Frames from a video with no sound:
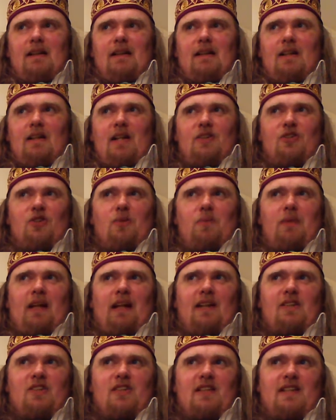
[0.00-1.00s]
in some
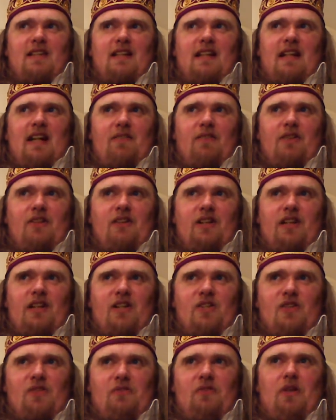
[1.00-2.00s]
cases they did have a
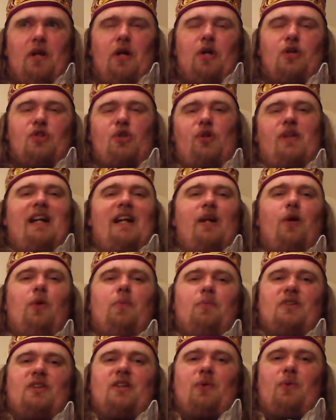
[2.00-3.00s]
tradition of sucking up
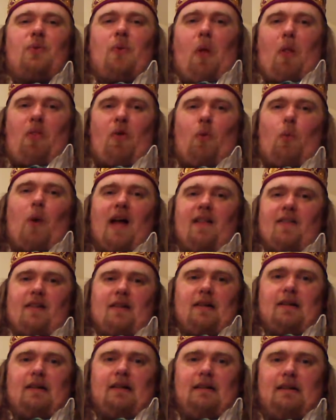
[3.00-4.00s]
to the
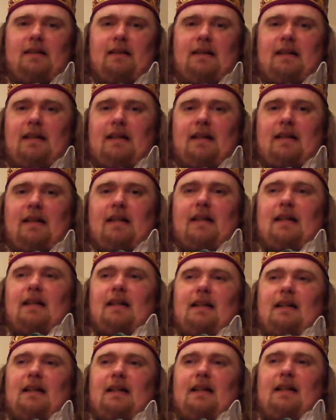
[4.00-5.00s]
weather.
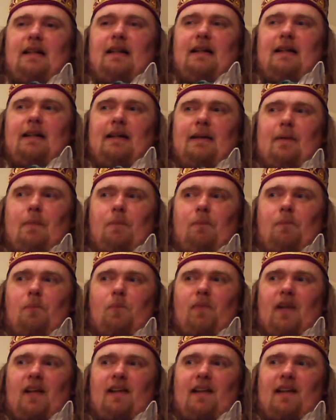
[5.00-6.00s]

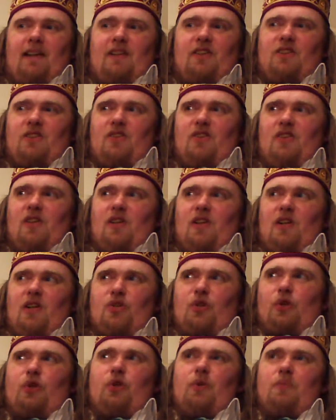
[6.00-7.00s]
They'd
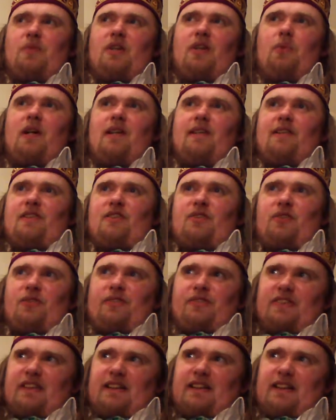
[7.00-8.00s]
suck up to the weather,
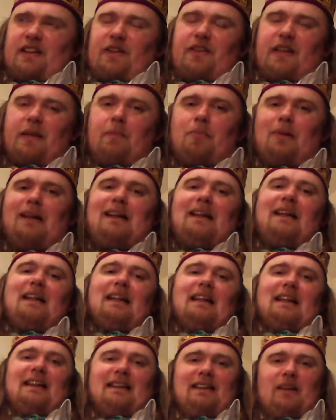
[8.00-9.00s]
saying, you did
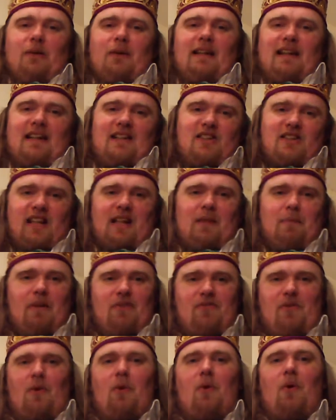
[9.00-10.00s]
brilliantly doing this thing
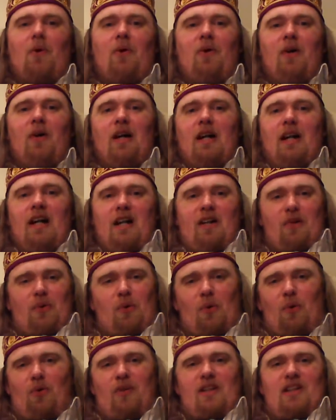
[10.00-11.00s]
before, there are
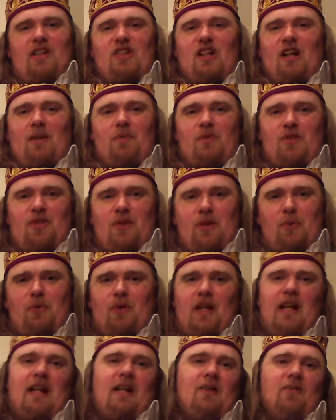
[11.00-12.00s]
all these times that you were
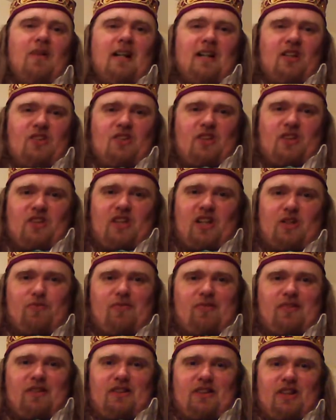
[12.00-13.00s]
really, really
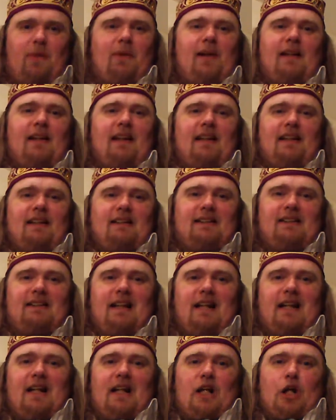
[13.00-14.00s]
successful at doing this,
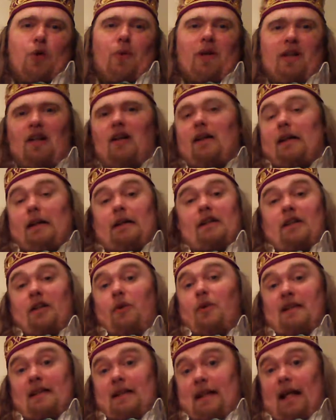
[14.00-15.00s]
we'd like you to do
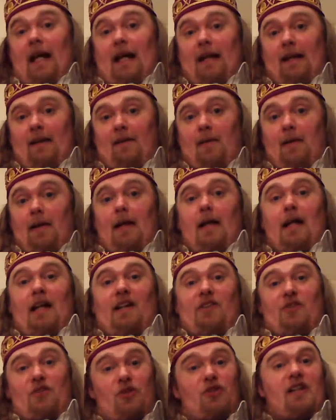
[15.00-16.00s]
it again,
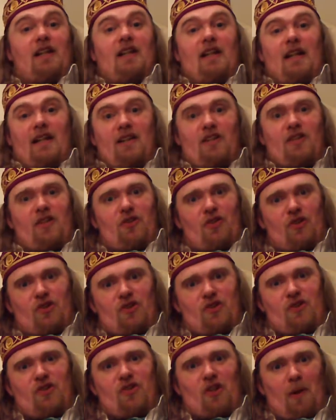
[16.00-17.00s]
and just in case you
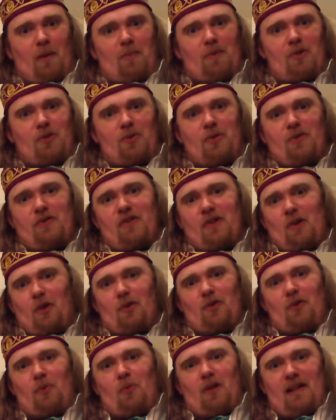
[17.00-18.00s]
just so happen to have
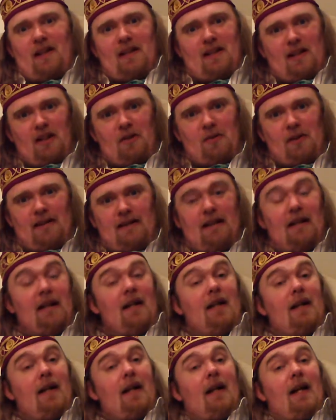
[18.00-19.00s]
forgotten what you're doing,
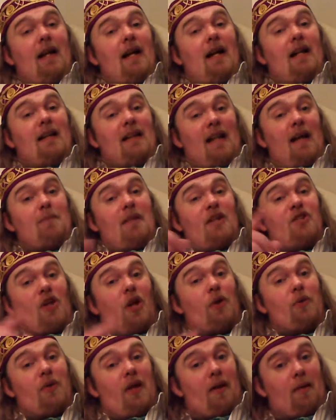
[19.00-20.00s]
let me
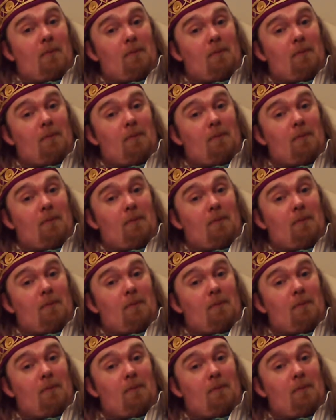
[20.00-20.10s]
show you.